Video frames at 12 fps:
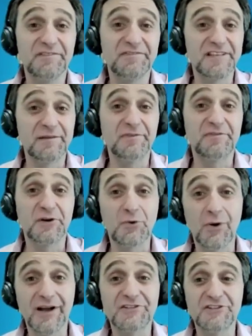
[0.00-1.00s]
of some of the
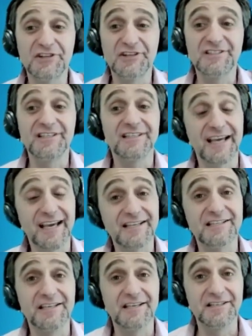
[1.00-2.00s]
questions and
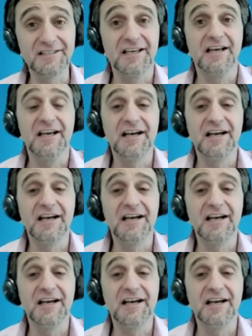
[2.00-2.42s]
answers